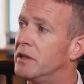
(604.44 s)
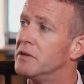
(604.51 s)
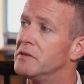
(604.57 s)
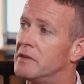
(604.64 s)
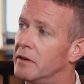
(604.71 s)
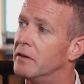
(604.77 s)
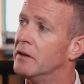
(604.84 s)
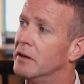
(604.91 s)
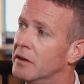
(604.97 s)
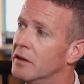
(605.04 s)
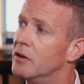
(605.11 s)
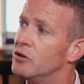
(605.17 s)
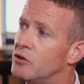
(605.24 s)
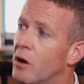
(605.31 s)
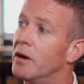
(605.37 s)
because they're
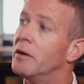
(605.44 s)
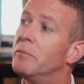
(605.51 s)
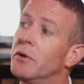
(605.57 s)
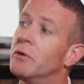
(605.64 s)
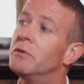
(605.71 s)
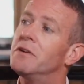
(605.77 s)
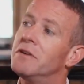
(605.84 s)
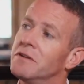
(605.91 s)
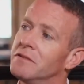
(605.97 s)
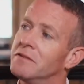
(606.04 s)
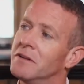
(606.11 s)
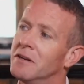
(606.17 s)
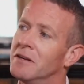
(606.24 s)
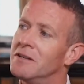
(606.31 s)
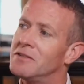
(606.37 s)
trying to build it and
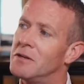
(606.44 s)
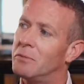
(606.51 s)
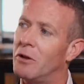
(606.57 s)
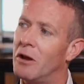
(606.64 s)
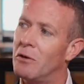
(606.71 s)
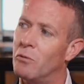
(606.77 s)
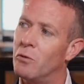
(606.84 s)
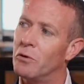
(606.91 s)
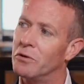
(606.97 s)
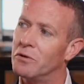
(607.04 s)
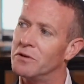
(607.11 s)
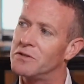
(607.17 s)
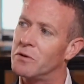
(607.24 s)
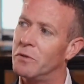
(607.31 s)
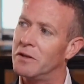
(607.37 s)
supply water
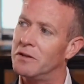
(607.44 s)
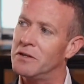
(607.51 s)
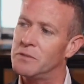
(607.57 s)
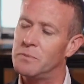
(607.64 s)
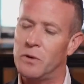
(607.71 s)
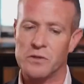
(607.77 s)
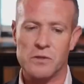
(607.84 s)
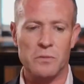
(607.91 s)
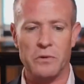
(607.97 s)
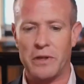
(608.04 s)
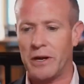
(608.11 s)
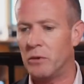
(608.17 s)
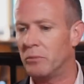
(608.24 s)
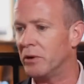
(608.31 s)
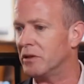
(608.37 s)
as quickly as possible.
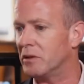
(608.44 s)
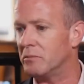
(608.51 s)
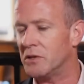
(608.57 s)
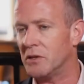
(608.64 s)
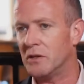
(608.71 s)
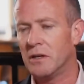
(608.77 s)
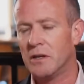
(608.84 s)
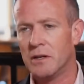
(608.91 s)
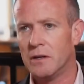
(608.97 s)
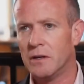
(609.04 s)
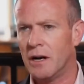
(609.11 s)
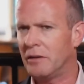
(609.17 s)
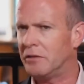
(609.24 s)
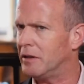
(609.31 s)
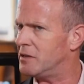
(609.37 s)
That'll bring them to,
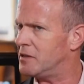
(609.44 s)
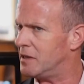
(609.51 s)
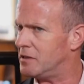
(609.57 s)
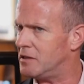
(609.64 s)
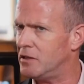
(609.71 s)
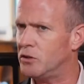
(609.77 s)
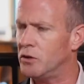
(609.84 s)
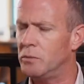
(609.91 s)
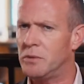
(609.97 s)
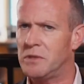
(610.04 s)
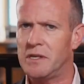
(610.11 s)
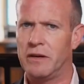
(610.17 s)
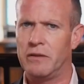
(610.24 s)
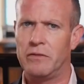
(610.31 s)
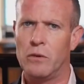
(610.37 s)
I think,
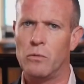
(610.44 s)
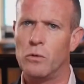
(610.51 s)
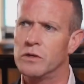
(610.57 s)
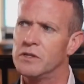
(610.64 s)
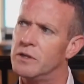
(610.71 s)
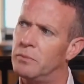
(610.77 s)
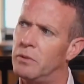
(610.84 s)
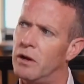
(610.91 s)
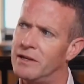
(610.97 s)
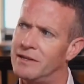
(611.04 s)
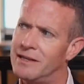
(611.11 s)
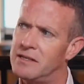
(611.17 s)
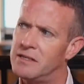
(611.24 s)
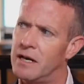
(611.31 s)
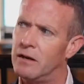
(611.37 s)
62% of their water supply
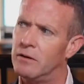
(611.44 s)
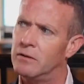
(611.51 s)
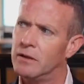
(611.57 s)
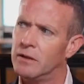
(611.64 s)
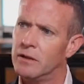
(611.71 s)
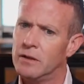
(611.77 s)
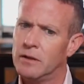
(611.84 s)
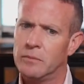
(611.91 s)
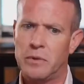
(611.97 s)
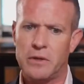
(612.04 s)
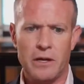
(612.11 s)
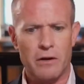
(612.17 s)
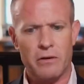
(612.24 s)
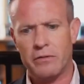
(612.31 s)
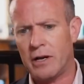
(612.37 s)
desal.
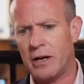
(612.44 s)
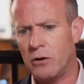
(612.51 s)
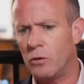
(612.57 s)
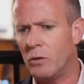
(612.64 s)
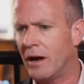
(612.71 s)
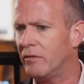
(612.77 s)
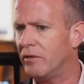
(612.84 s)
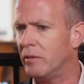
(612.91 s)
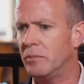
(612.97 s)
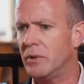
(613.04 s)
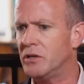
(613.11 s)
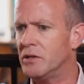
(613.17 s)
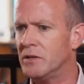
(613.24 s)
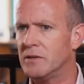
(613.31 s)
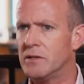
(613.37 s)
But they all have
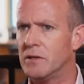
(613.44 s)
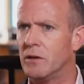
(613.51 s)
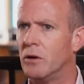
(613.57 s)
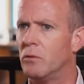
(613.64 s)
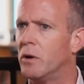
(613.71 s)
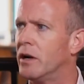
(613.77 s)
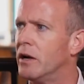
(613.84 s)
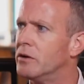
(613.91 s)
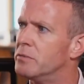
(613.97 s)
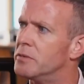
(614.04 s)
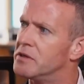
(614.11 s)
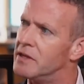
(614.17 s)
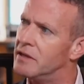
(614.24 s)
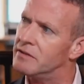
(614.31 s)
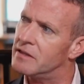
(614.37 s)
ambitions to go
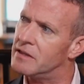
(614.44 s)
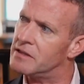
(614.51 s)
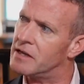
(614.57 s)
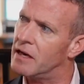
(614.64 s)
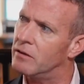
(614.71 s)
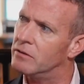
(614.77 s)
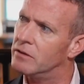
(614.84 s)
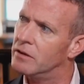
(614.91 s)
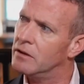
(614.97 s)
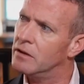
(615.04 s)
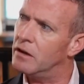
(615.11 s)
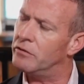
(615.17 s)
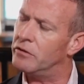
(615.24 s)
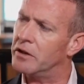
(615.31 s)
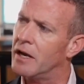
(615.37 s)
100% desal
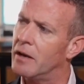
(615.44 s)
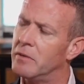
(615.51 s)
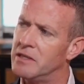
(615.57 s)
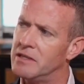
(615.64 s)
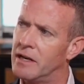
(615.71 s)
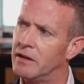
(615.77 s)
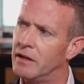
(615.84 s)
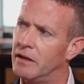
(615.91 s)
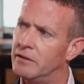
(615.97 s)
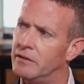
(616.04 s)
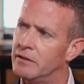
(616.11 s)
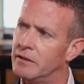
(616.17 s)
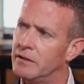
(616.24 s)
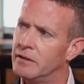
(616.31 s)
over the coming decade.